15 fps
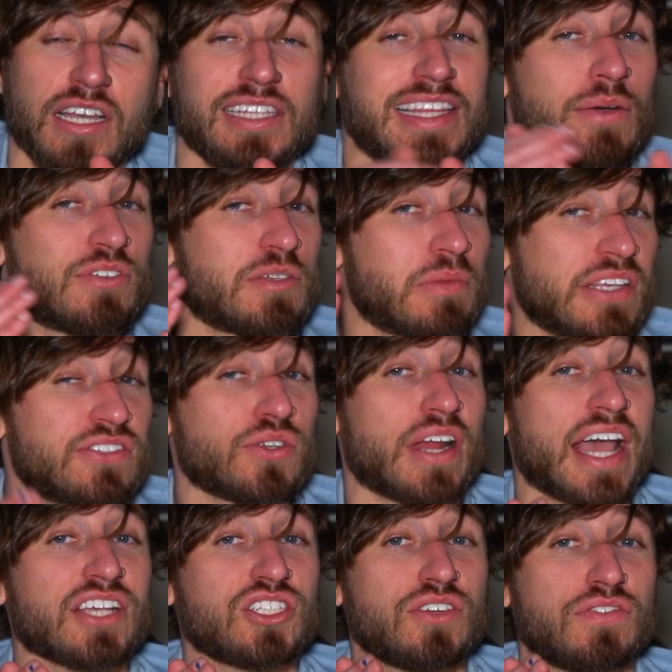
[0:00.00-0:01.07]
Then once it believes you're
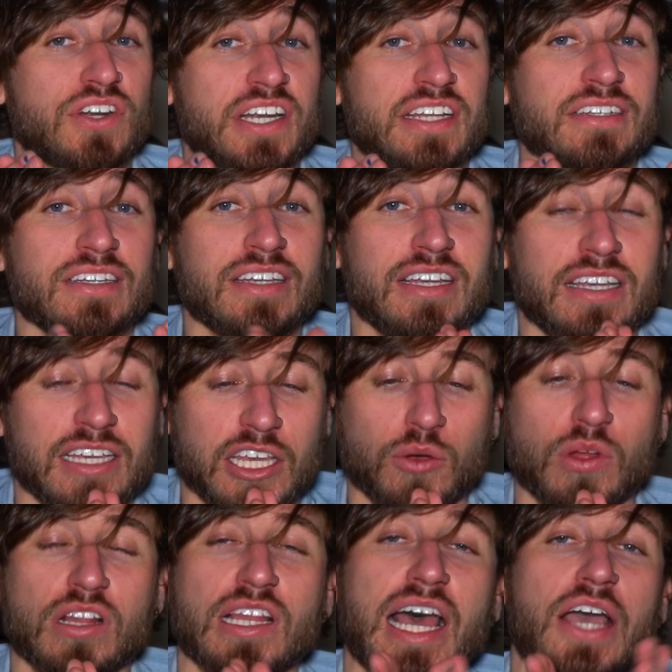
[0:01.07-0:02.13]
extroverted, it
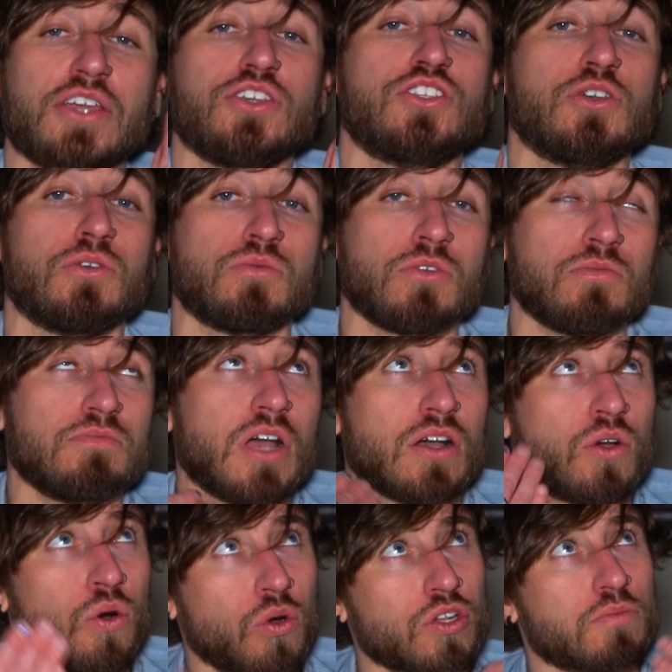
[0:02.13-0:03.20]
will allow you to a
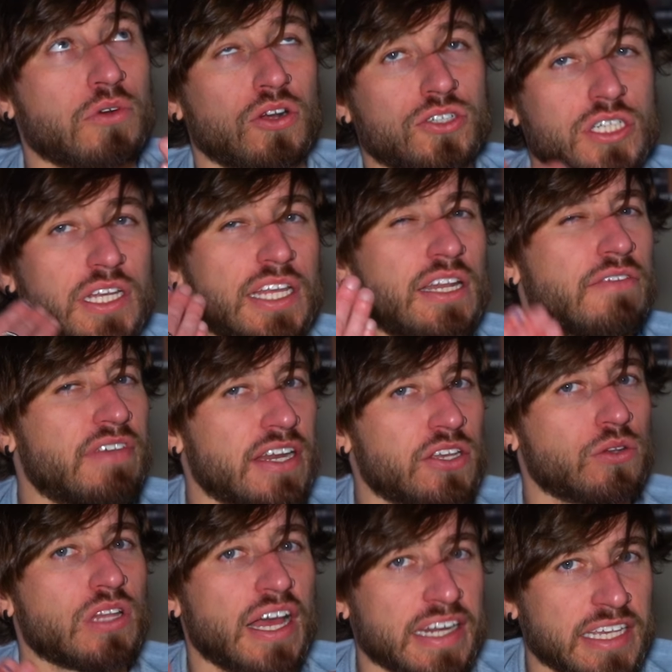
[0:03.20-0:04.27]
cold approach in a
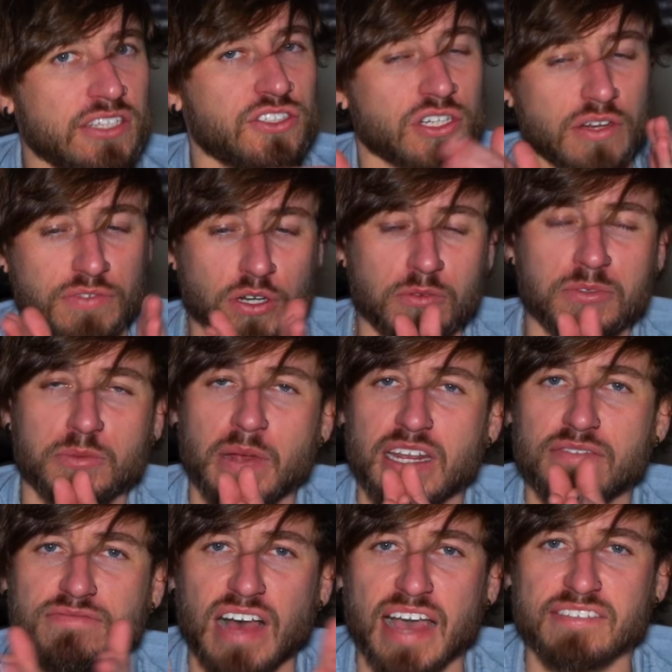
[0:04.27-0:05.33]
venue a lot easier. If you're
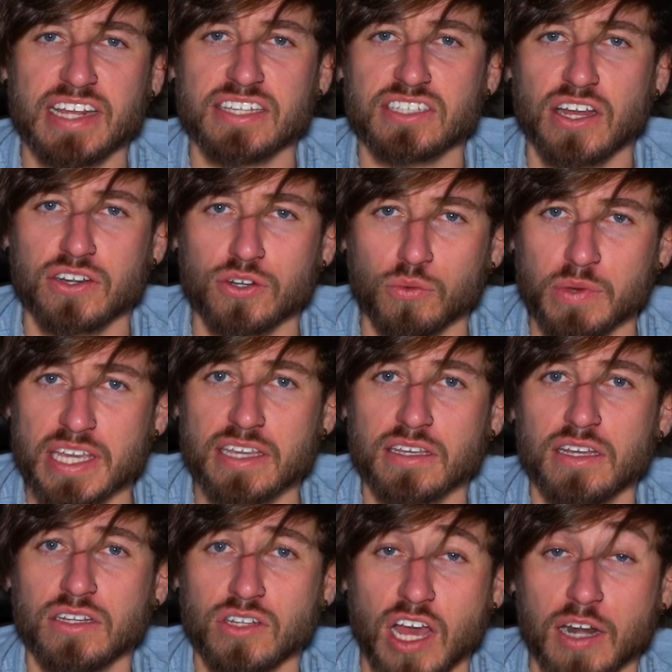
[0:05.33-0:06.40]
spending five days out of your week
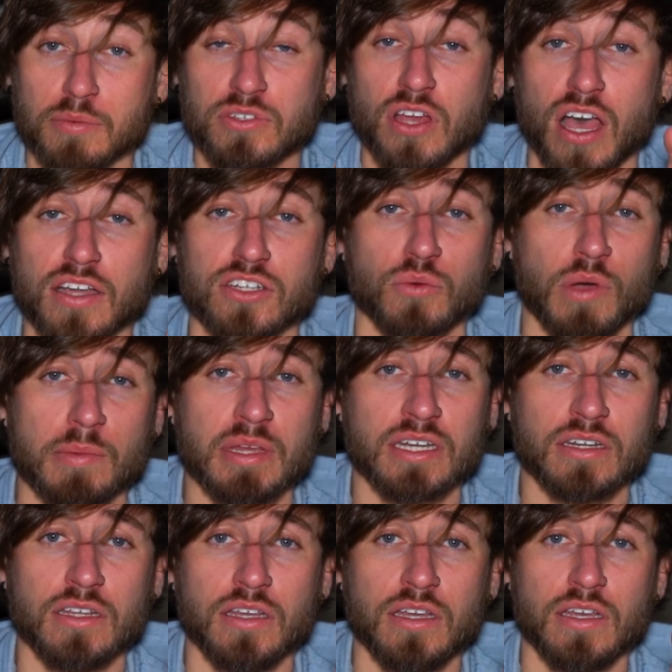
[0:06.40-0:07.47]
not talking to
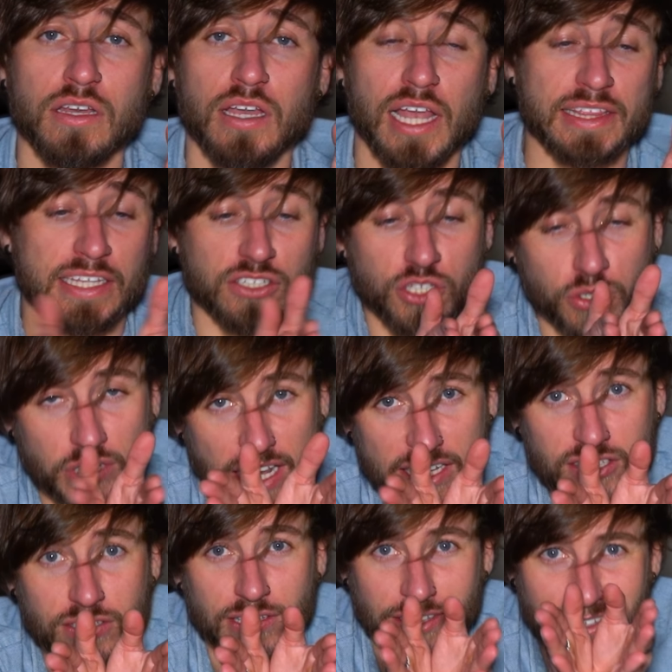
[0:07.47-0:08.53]
women, and then two
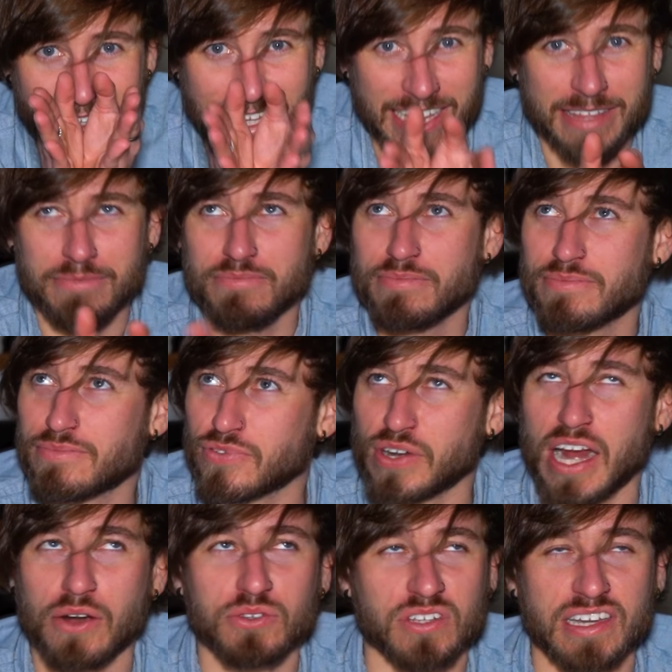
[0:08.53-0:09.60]
days, like
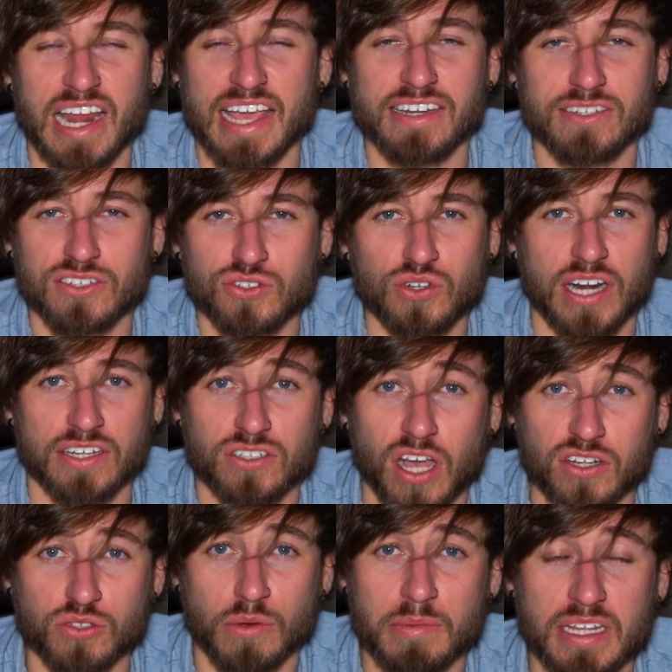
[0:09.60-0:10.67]
three hours a night trying to
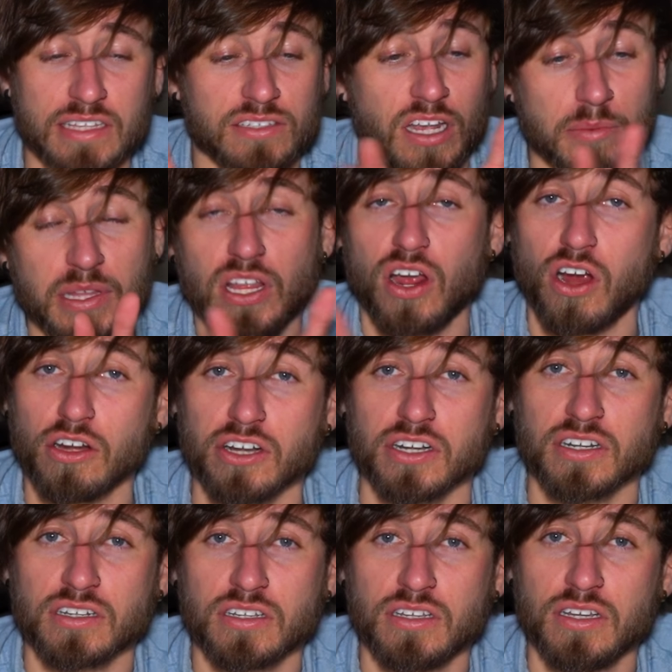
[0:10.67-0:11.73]
talk to women, it's gonna be a lot harder.